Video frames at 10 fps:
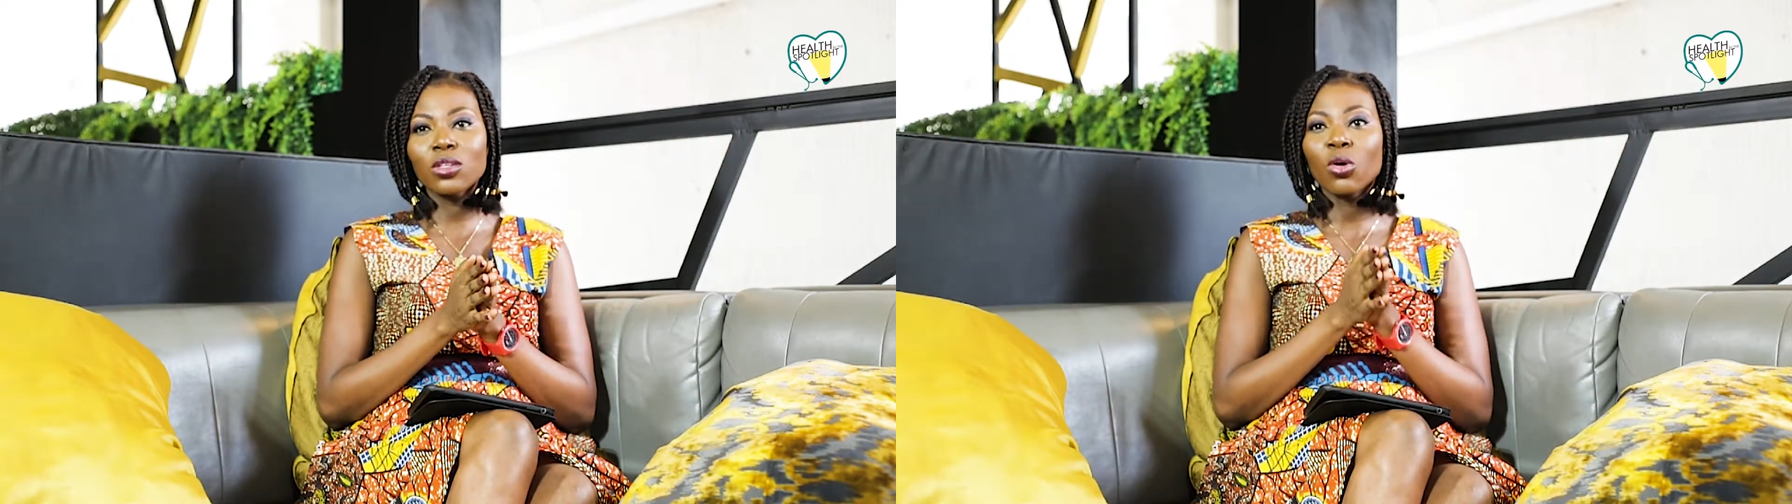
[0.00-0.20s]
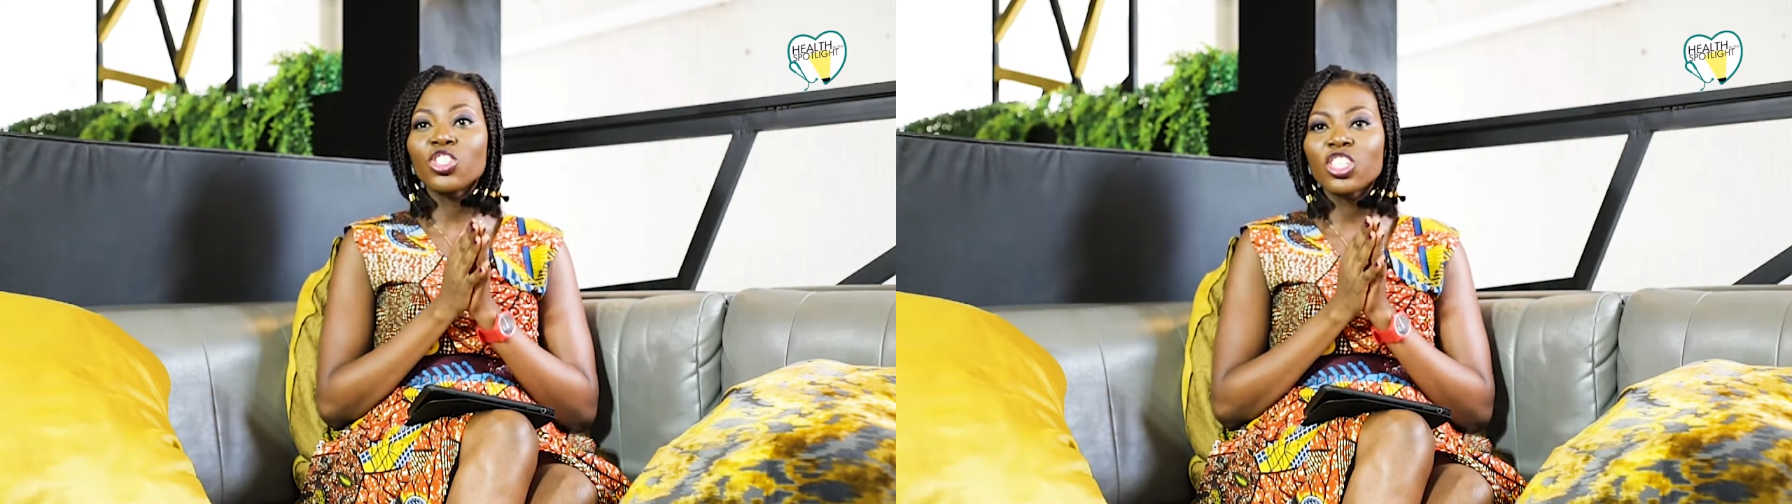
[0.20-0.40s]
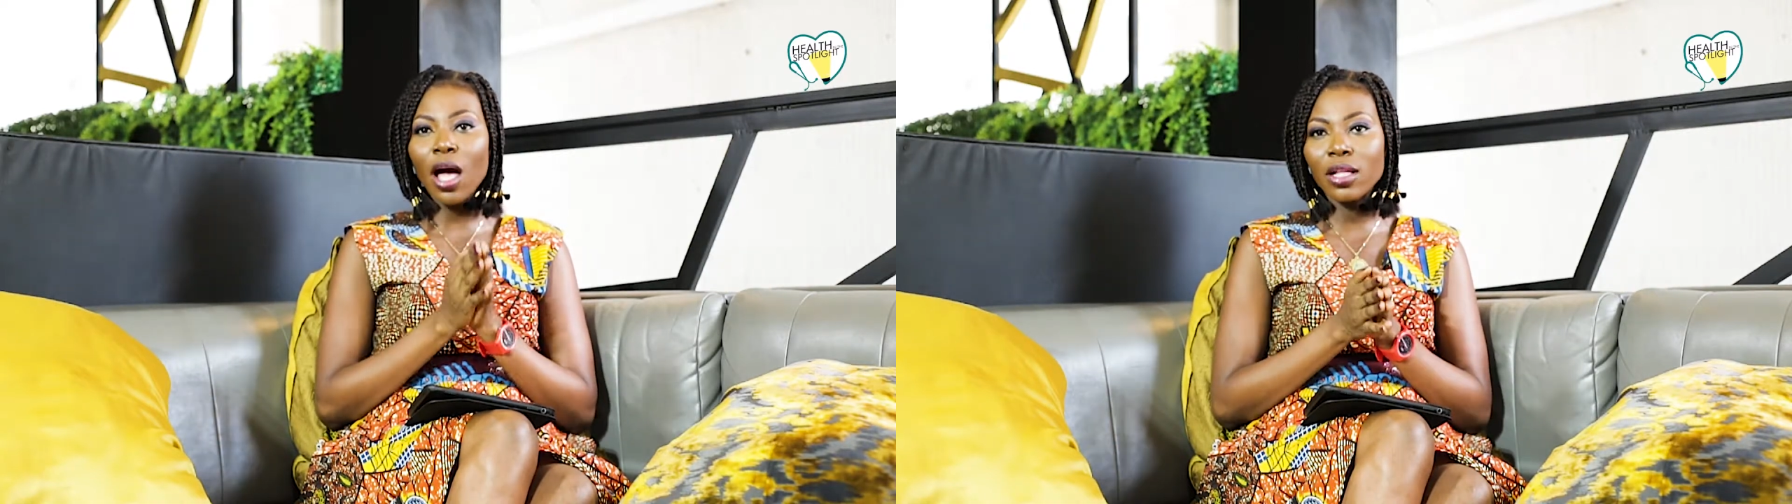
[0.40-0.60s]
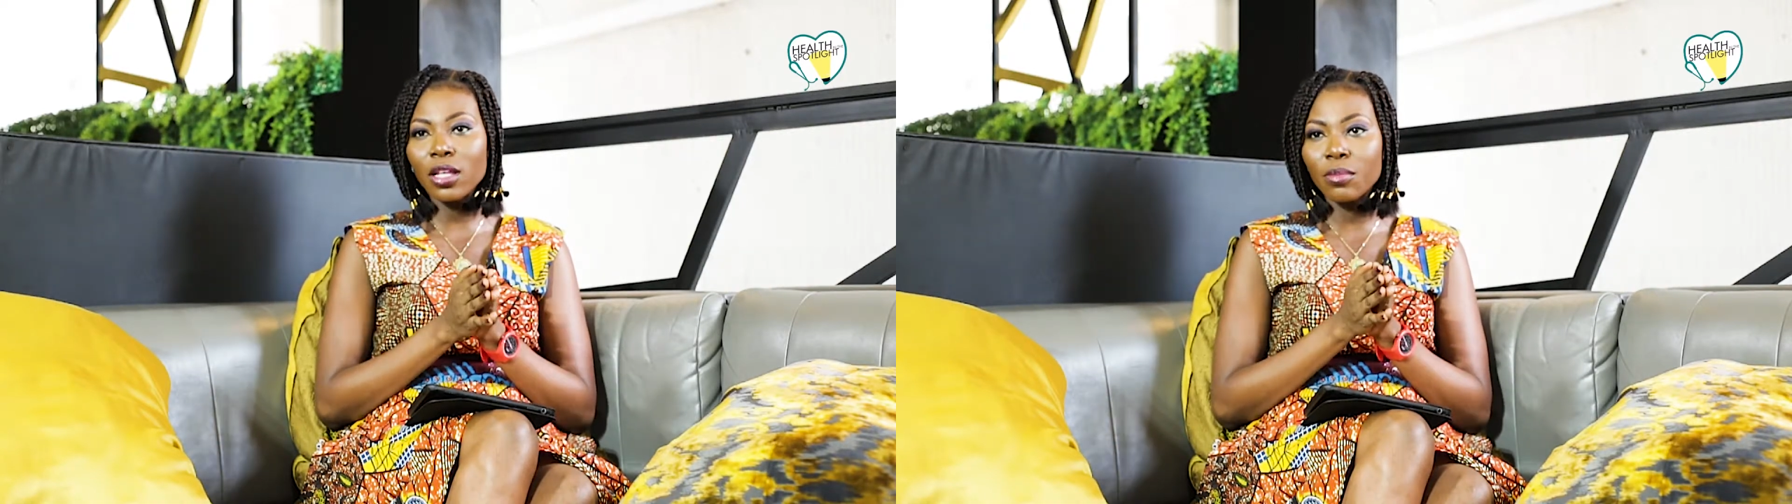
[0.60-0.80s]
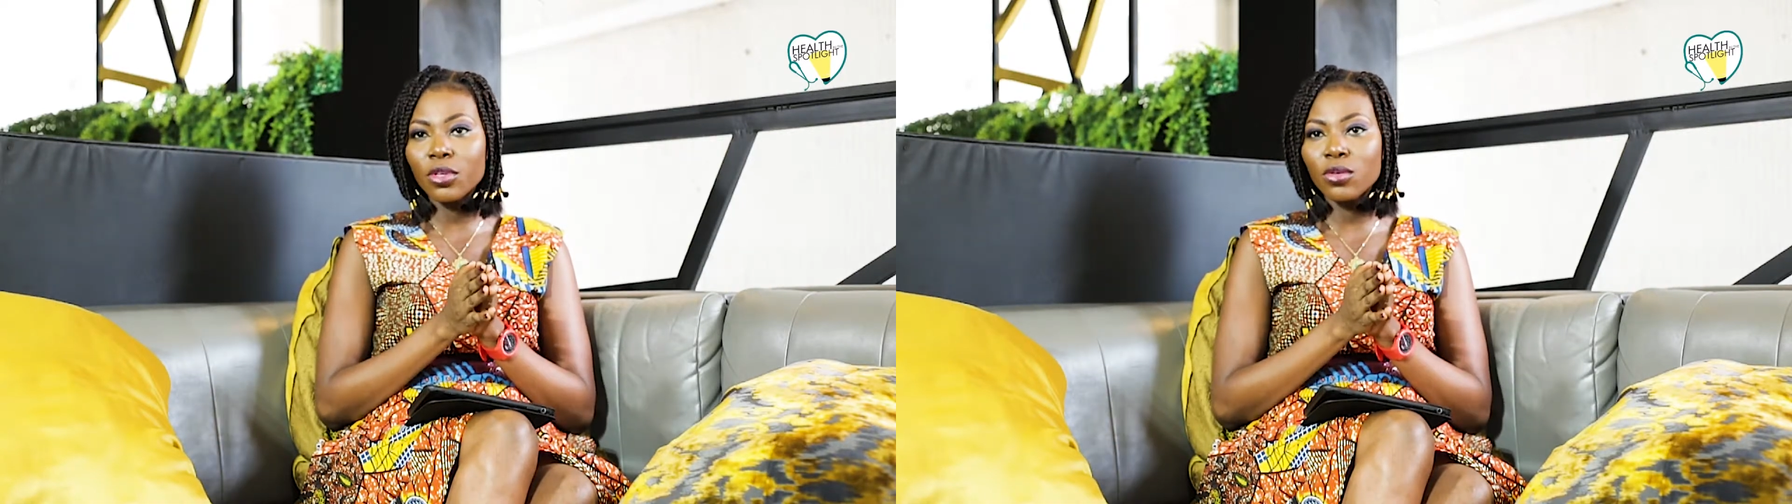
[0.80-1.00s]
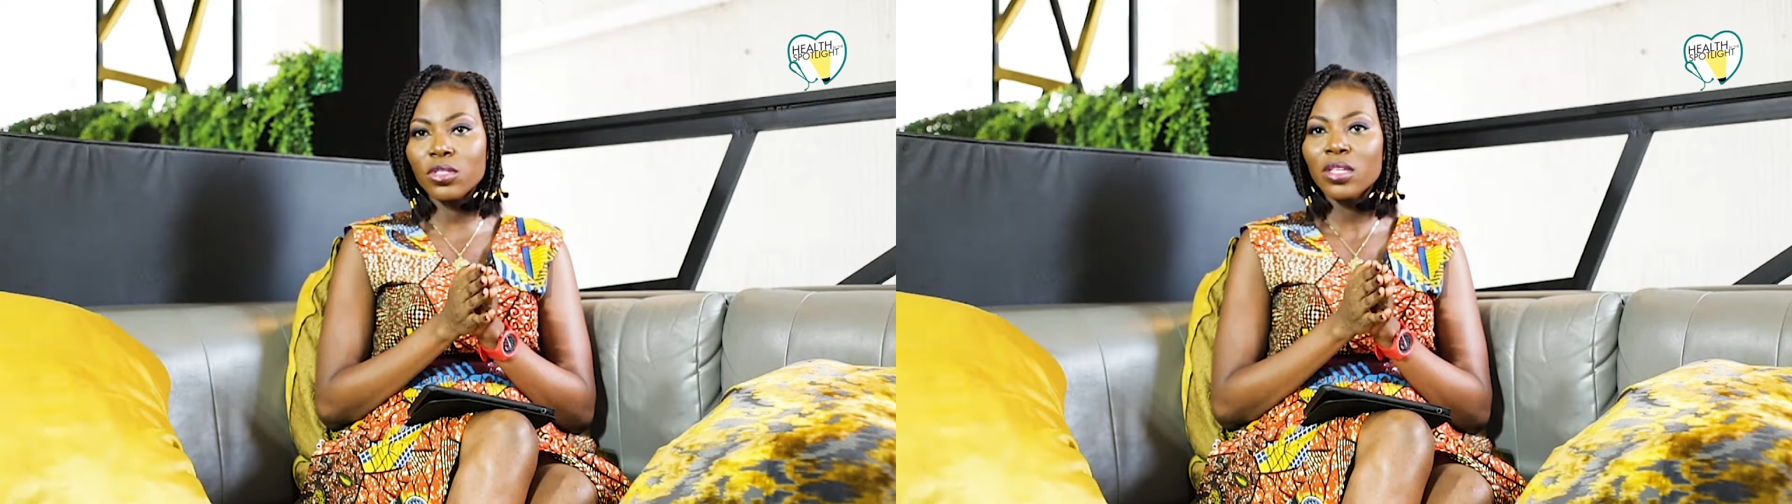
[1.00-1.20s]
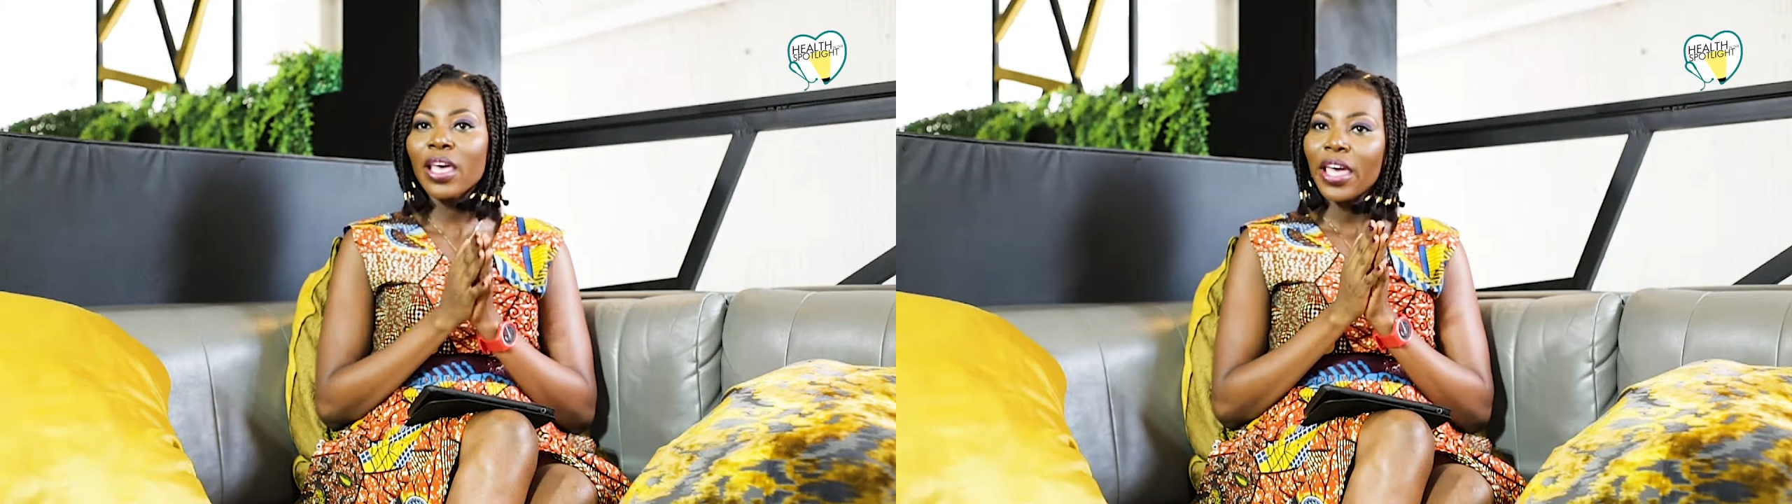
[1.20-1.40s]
on child abuse